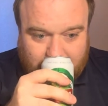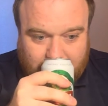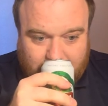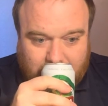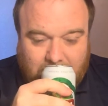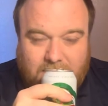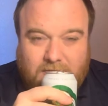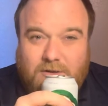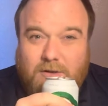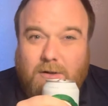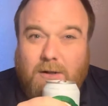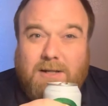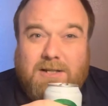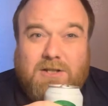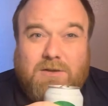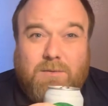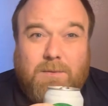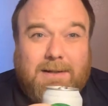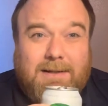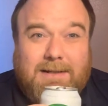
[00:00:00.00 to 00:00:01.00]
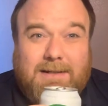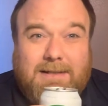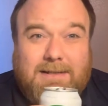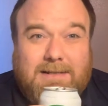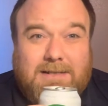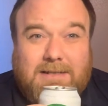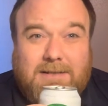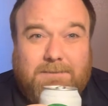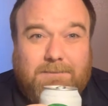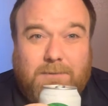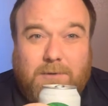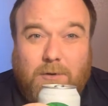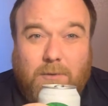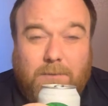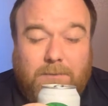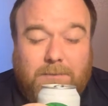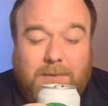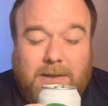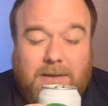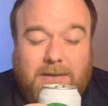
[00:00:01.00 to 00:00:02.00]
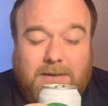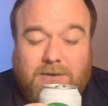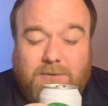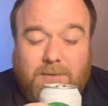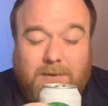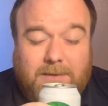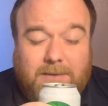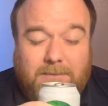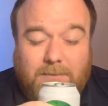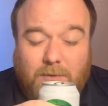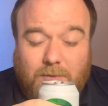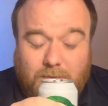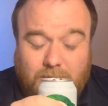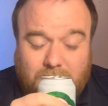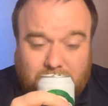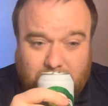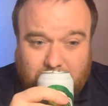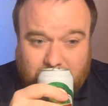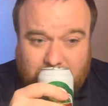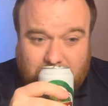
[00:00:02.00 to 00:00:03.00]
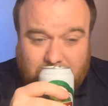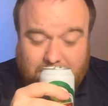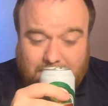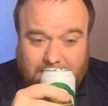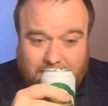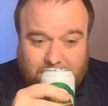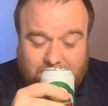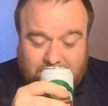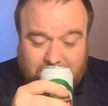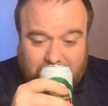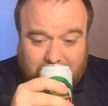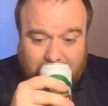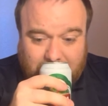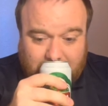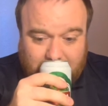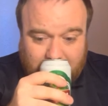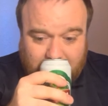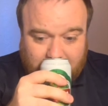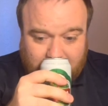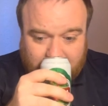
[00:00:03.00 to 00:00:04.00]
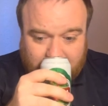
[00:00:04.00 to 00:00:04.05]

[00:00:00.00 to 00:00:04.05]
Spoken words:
And a slight sweetness. Could be sweet malts or something else in there.